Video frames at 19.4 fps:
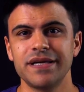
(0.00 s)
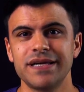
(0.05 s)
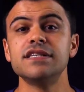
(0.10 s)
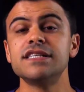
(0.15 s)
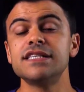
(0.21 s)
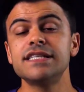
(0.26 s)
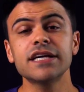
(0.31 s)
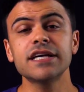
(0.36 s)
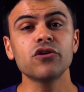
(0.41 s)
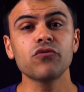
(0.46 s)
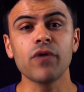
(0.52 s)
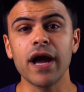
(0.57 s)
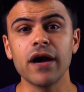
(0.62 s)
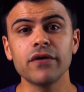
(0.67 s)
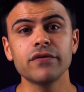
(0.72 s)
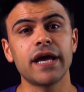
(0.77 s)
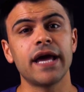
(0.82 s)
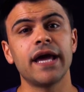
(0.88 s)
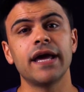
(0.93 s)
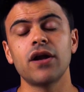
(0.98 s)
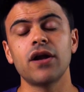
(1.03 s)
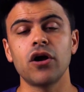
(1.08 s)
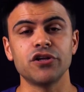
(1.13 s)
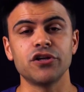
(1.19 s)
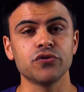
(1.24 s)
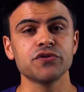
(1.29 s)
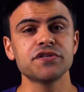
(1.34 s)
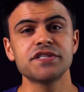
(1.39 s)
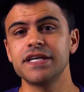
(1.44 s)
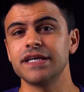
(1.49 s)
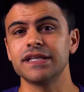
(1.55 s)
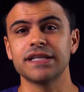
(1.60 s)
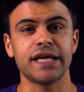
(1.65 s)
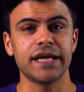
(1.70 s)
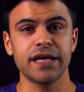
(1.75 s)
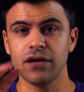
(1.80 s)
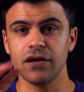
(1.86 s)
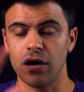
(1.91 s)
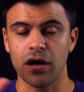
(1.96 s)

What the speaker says: stick around and you'll see a link